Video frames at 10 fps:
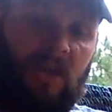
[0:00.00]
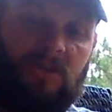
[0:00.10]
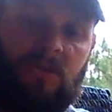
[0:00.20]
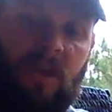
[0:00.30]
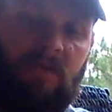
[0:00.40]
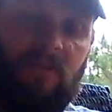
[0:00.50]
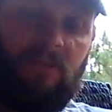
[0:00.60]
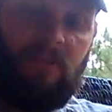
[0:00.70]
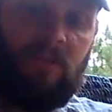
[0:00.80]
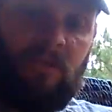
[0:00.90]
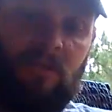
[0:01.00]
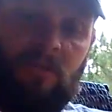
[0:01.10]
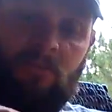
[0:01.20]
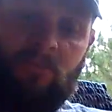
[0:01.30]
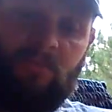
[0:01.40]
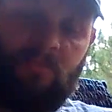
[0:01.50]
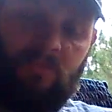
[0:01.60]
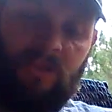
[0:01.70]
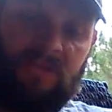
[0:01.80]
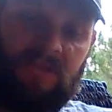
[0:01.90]
extra heavy duty
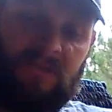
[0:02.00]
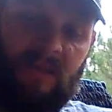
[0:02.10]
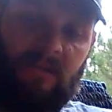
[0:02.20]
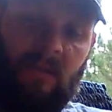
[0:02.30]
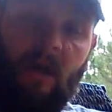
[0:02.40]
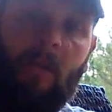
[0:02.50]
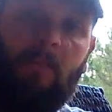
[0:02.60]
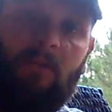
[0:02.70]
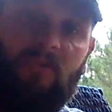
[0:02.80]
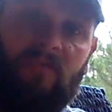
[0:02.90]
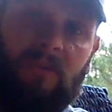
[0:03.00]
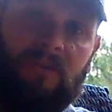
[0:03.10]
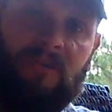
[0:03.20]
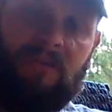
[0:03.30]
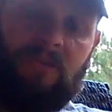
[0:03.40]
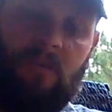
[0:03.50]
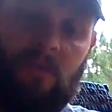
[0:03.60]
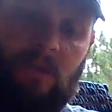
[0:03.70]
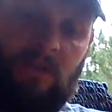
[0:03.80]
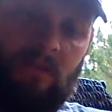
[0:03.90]
plus it's got the copper rivets
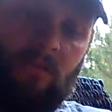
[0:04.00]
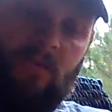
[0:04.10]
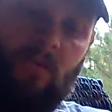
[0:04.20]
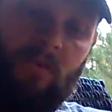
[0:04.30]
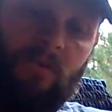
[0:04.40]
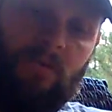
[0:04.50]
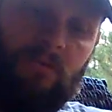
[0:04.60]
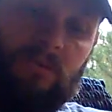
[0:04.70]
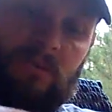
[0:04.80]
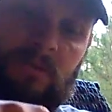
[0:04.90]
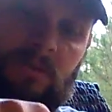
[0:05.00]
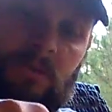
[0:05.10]
on any of the corners